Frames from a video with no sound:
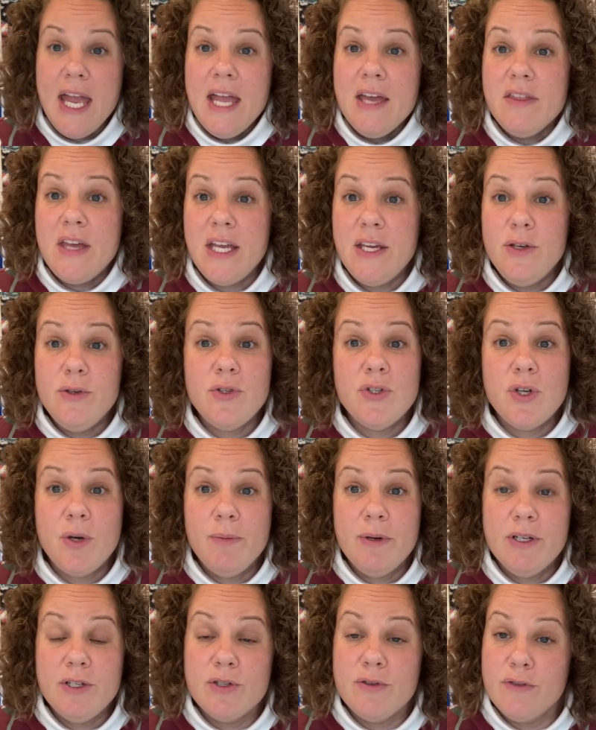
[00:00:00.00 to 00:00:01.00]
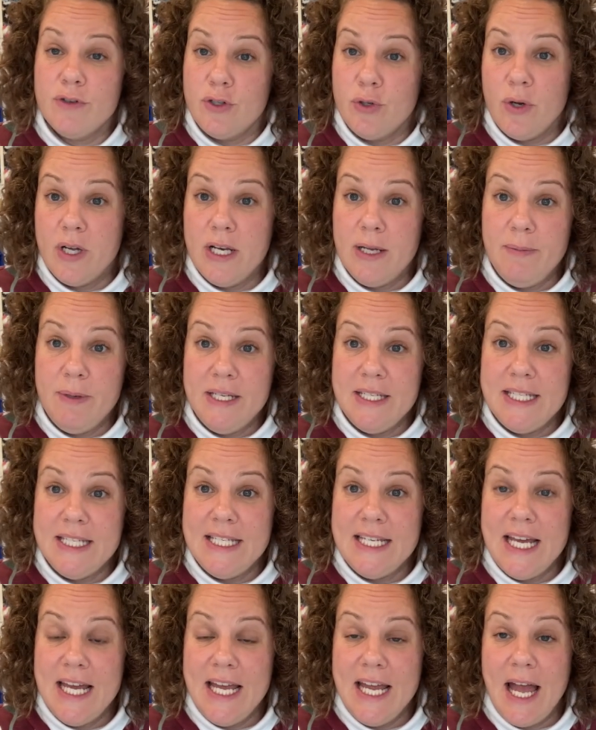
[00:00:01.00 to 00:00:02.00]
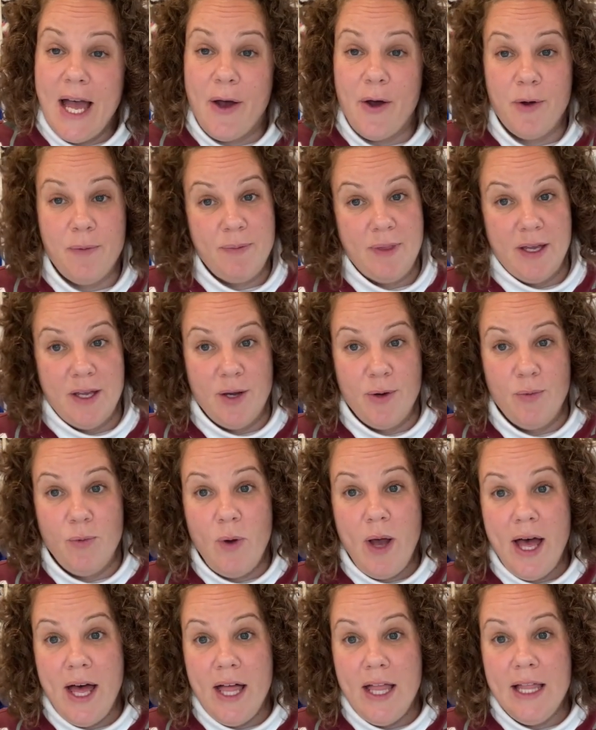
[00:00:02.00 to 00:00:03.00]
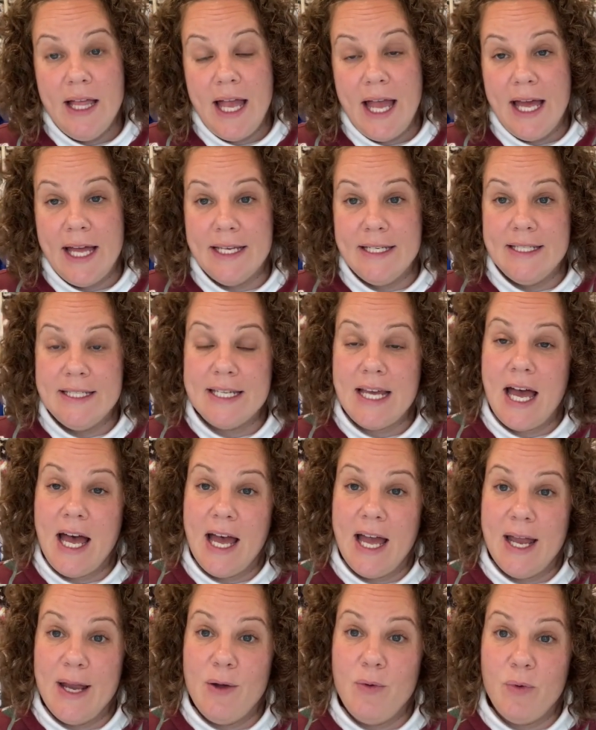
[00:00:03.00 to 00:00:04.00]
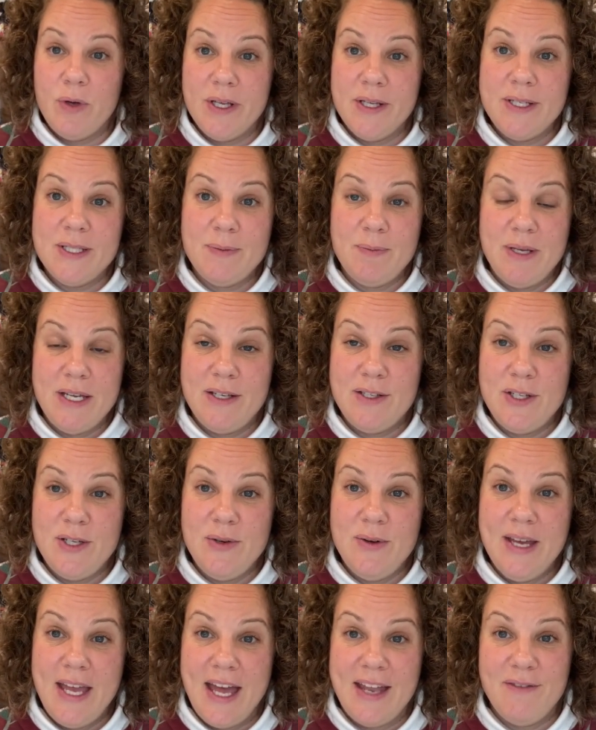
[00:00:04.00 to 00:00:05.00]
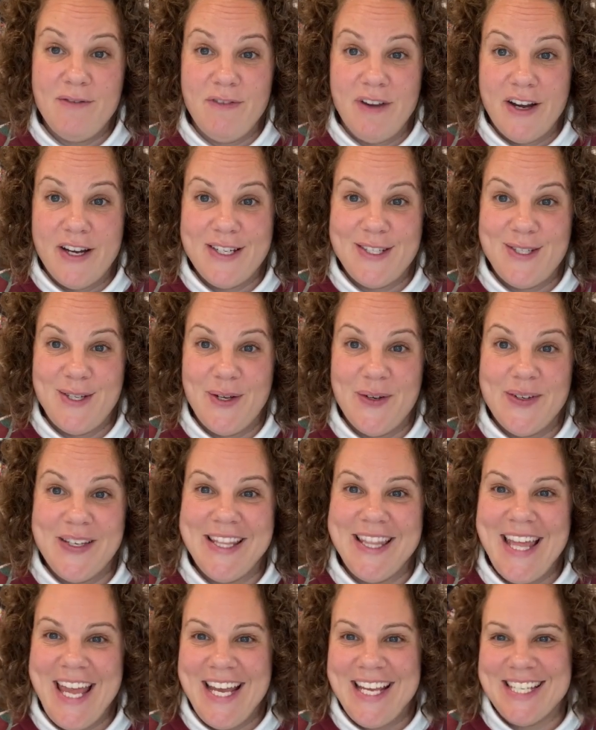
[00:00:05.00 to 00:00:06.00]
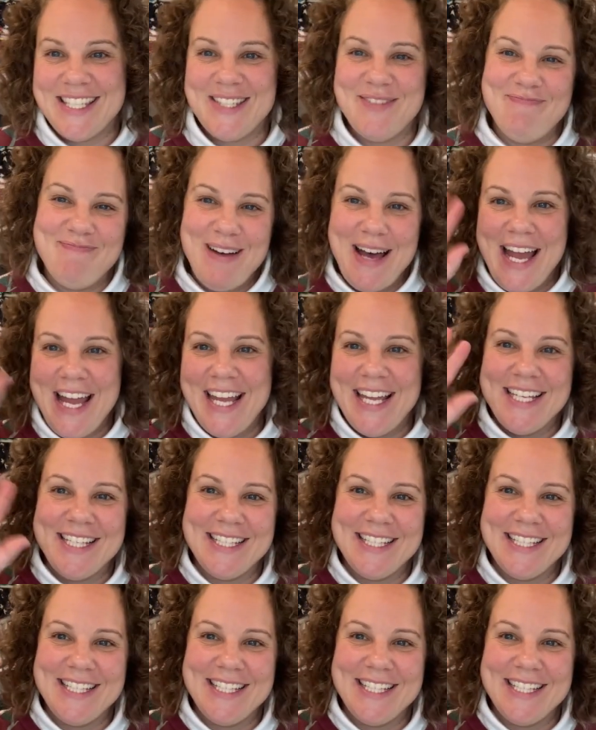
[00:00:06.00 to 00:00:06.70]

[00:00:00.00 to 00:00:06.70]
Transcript: thank you so much for joining me today. I hope that you're well, and I will speak to you again very soon. Thanks. Bye.